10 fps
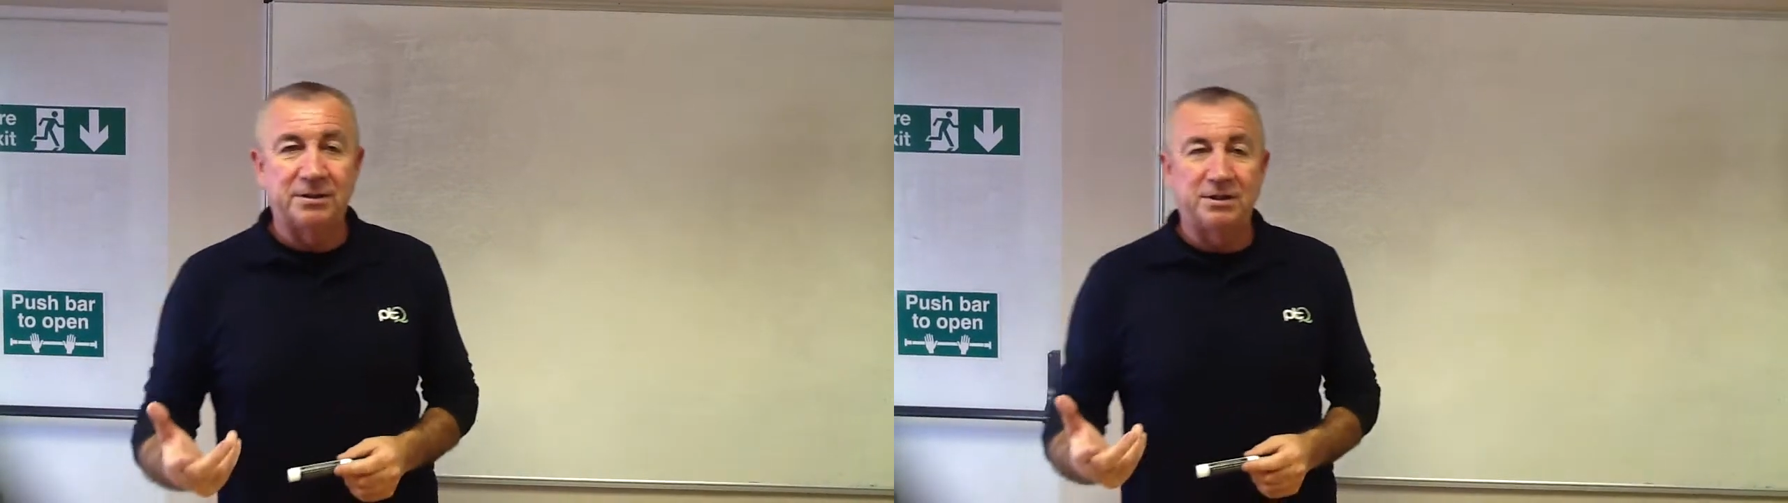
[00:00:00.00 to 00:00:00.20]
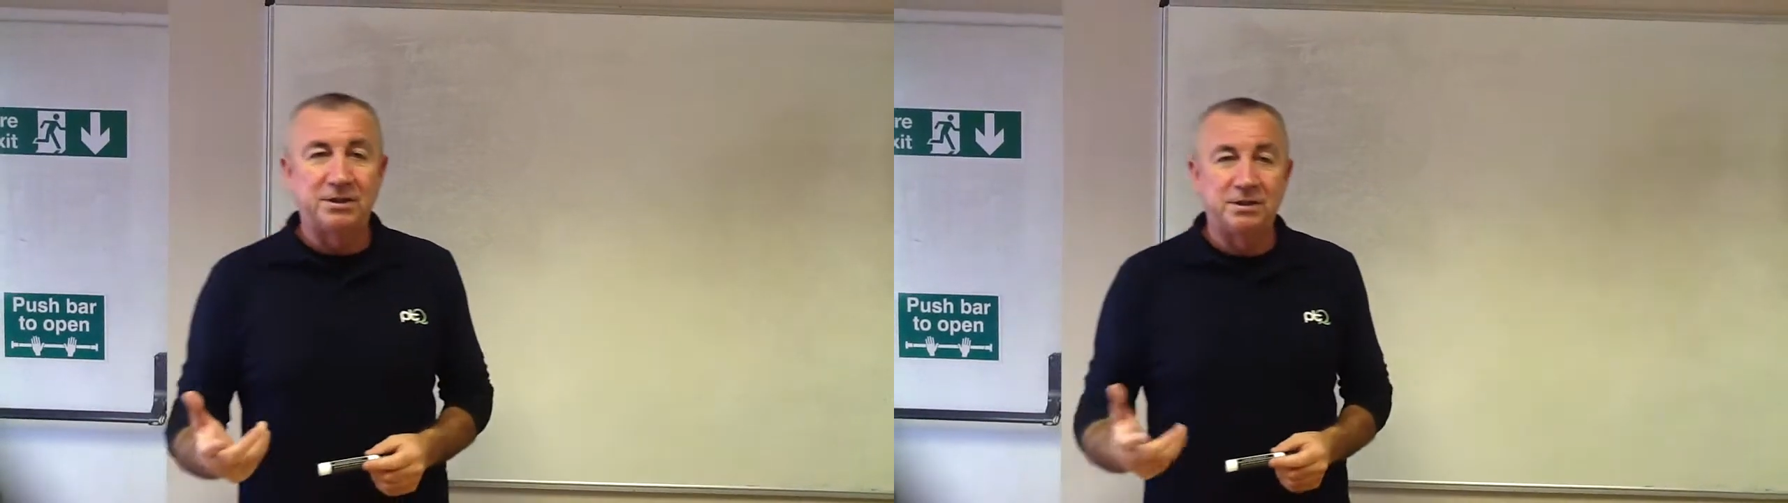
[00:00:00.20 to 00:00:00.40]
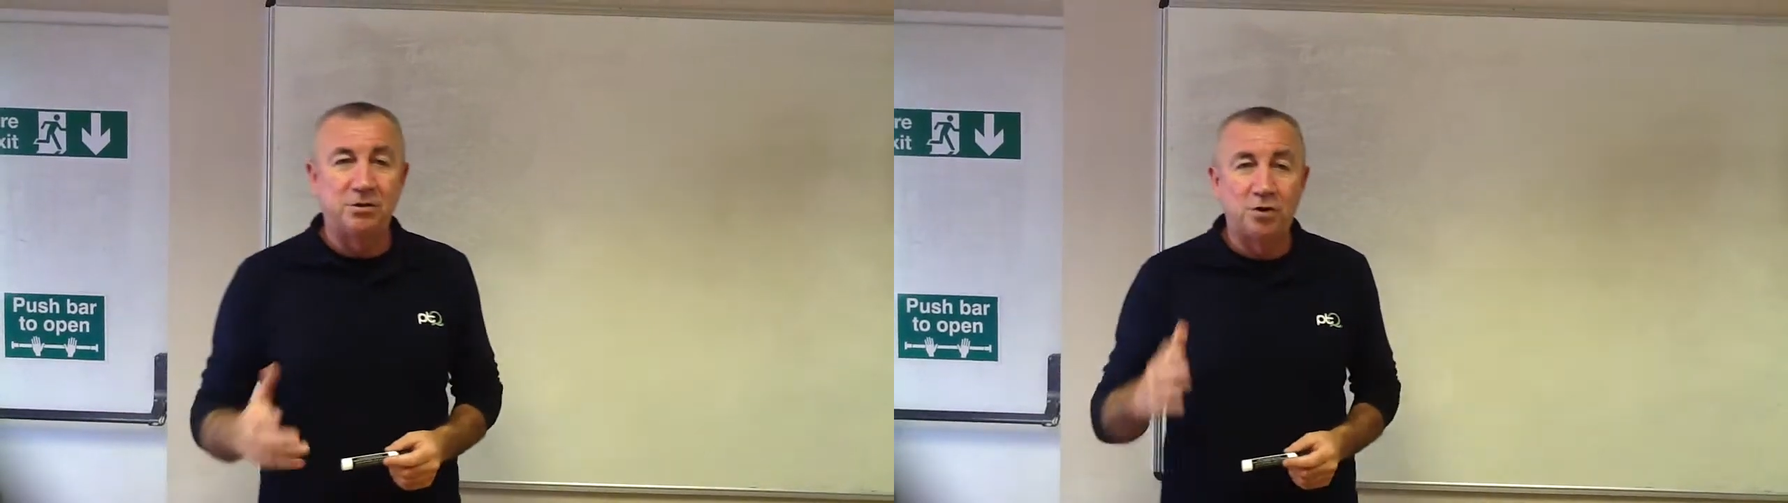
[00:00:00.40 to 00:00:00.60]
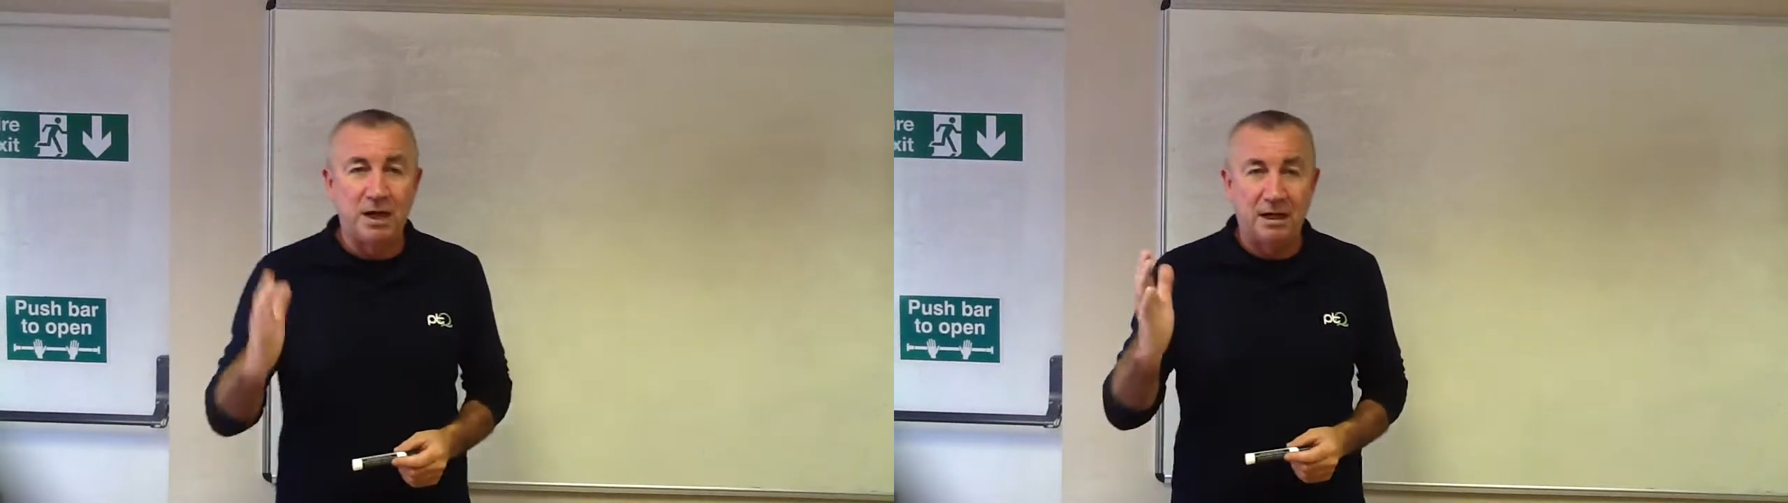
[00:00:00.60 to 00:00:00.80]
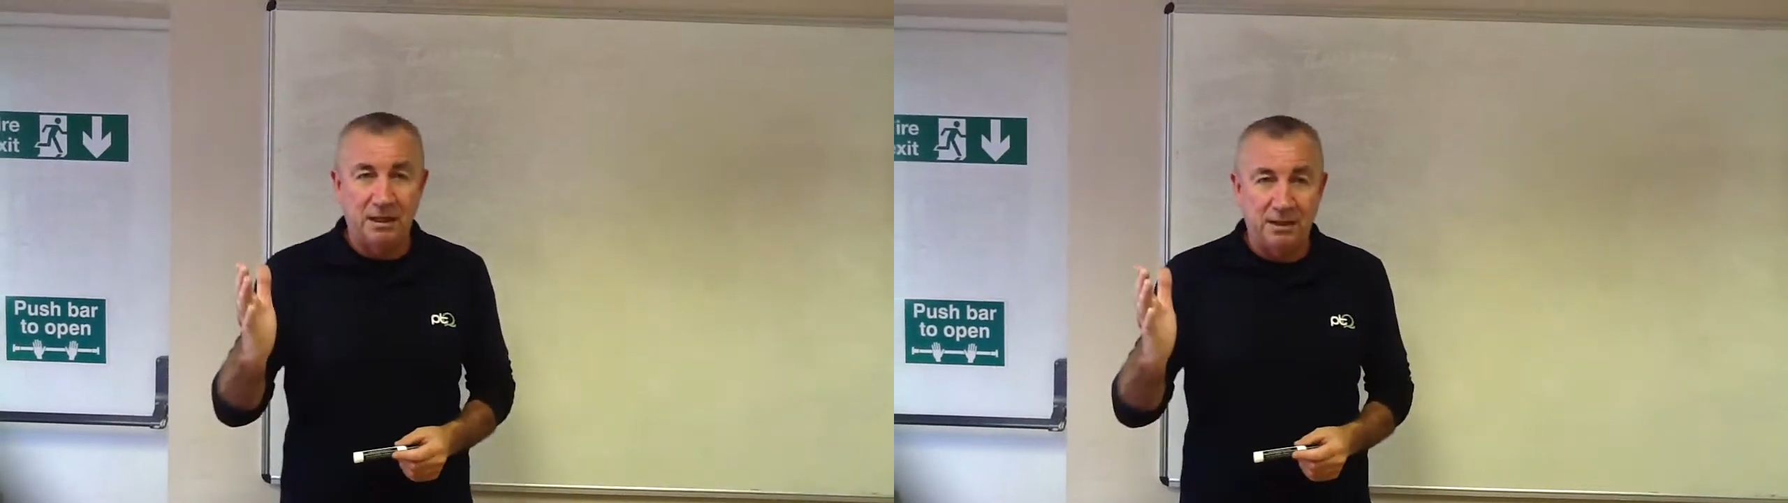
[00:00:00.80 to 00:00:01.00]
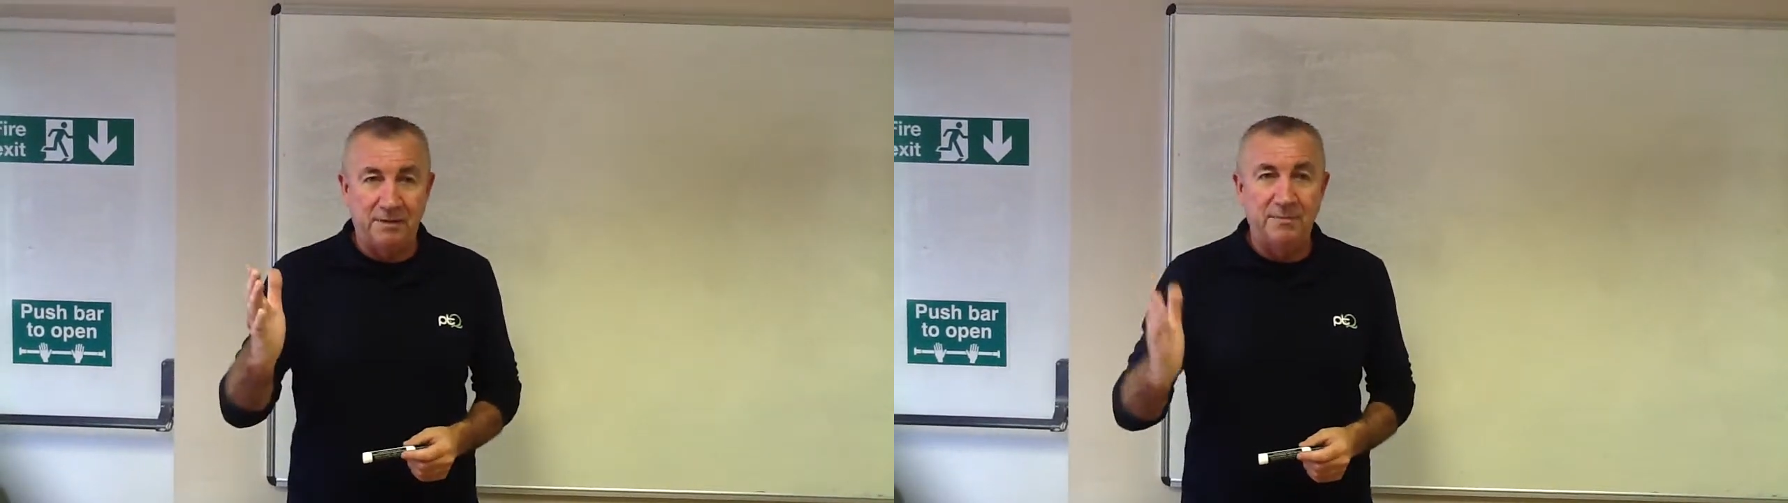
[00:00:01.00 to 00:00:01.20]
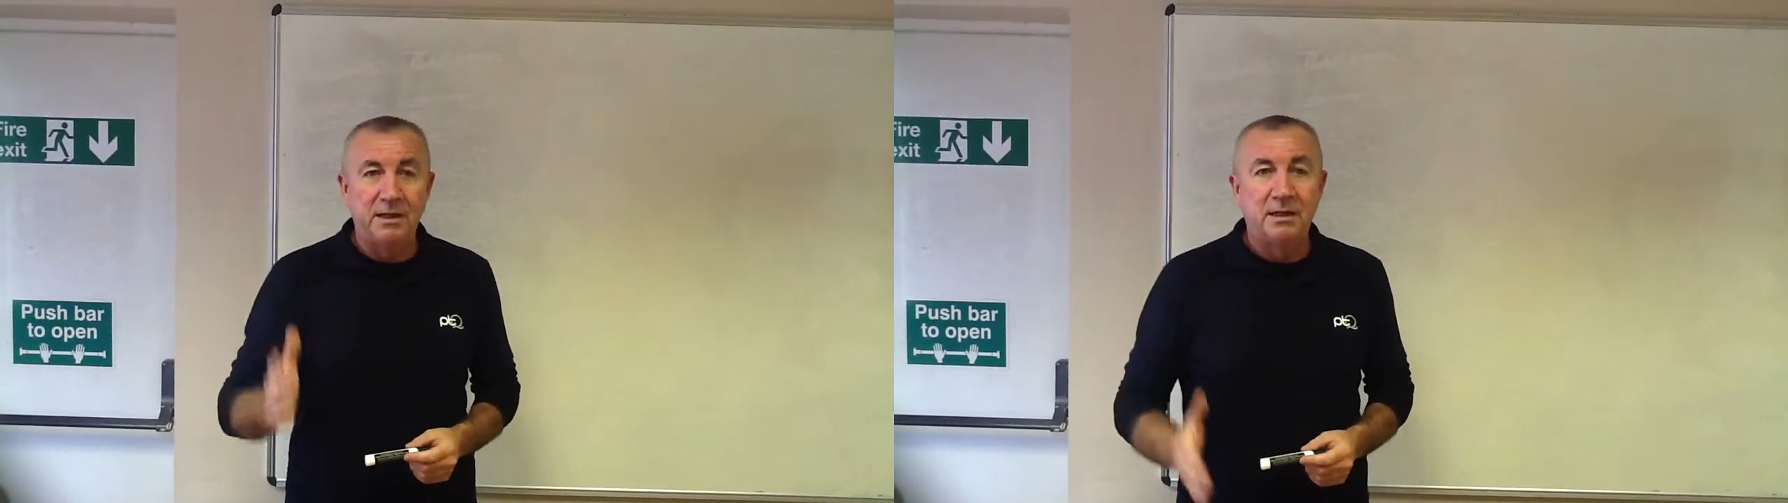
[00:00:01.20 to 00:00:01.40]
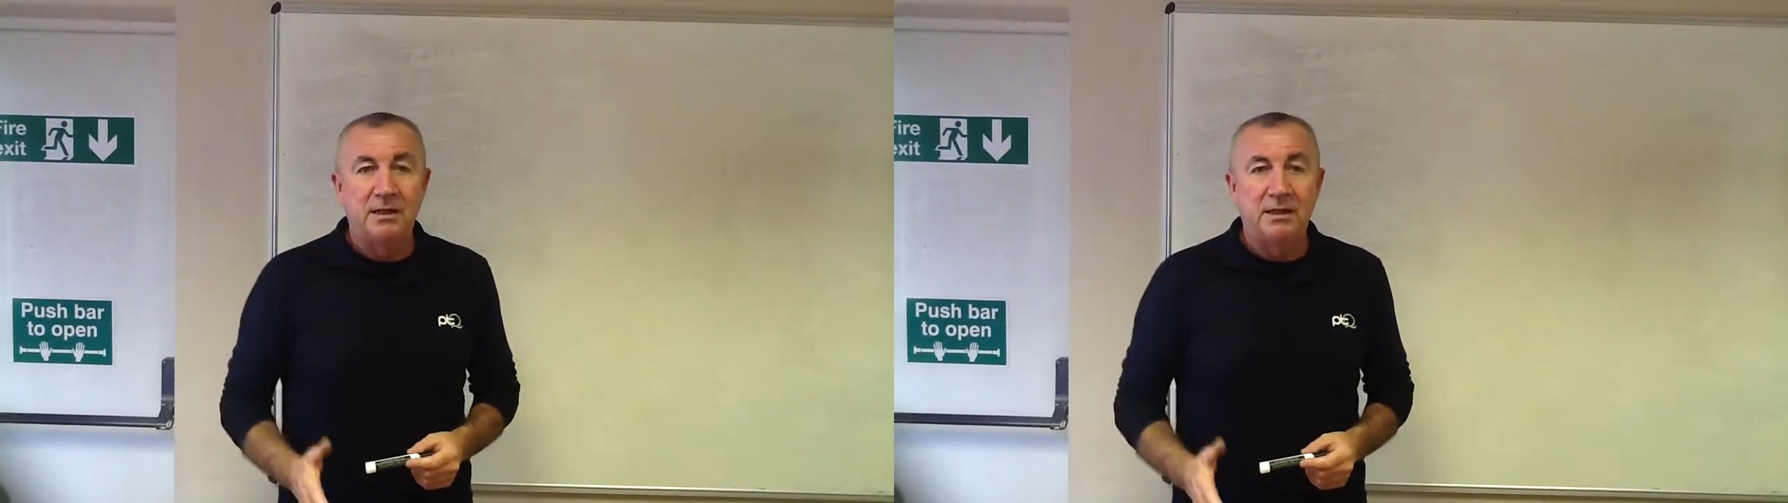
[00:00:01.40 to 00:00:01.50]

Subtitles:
such as looking at them